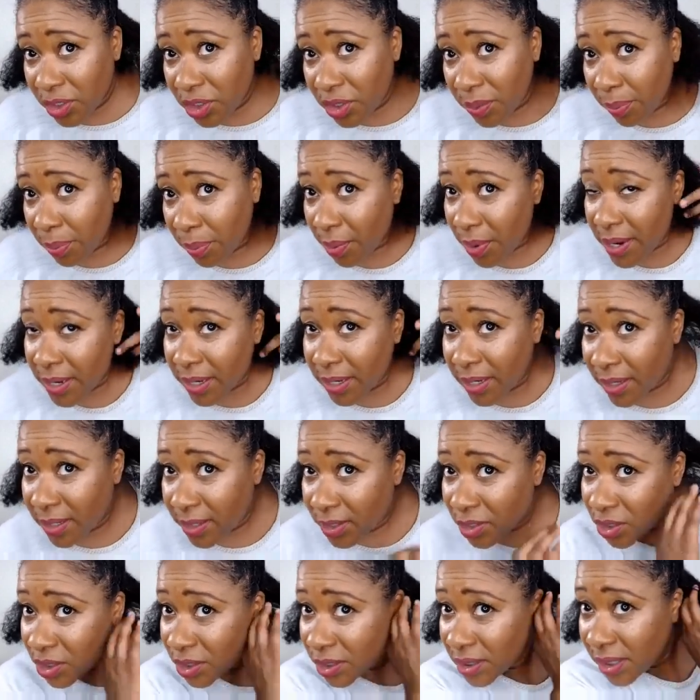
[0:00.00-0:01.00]

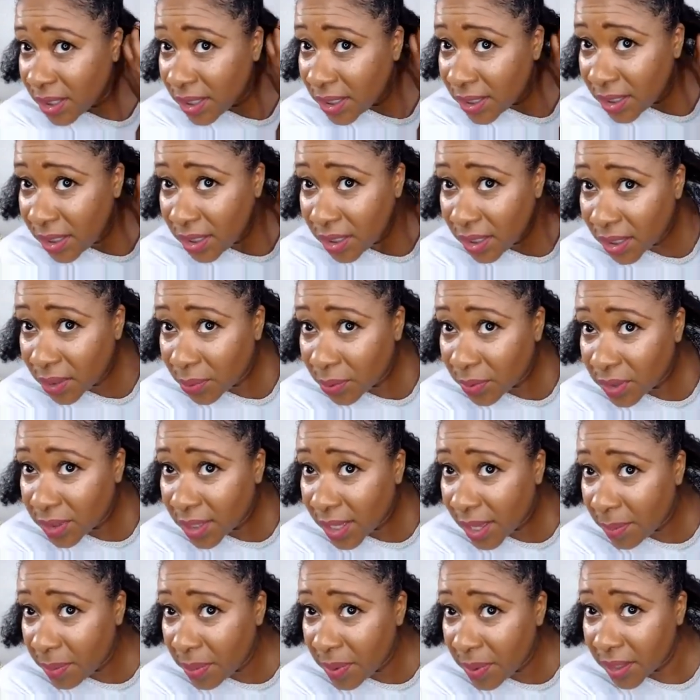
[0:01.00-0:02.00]
breakage in here with
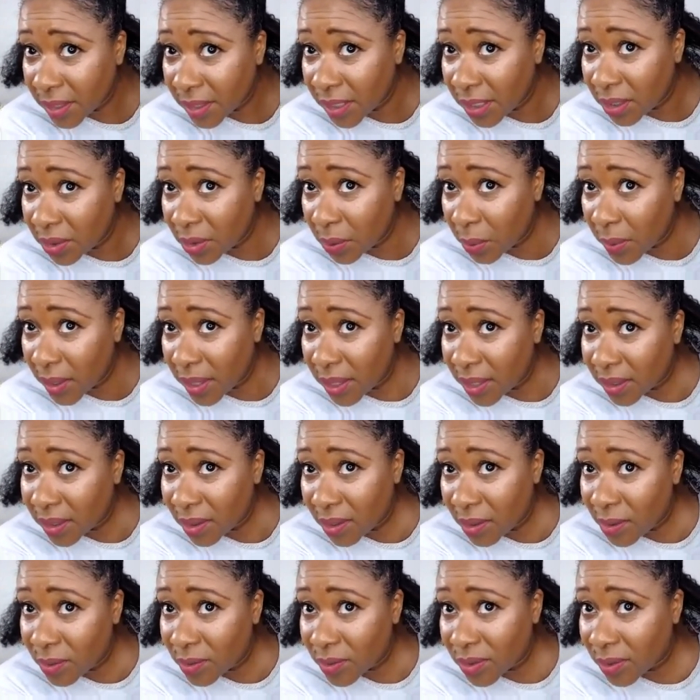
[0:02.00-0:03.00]
that pick either way it
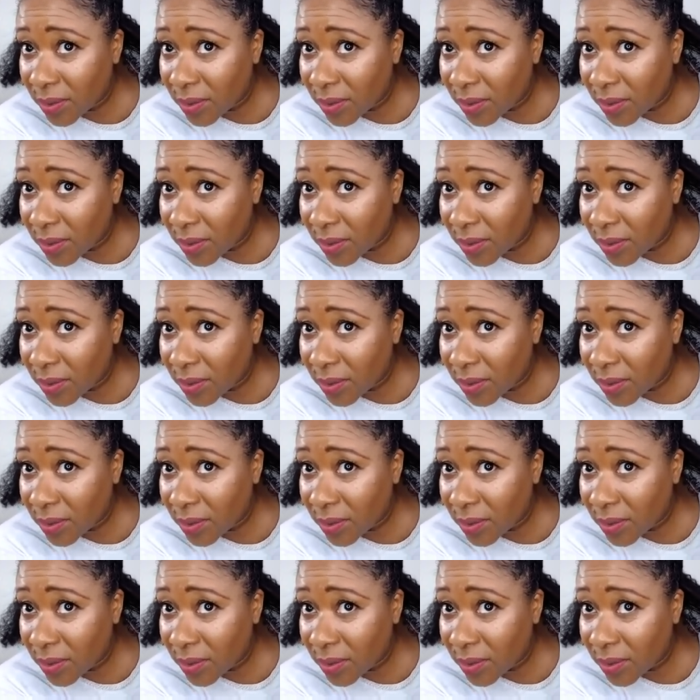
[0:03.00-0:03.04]
goes.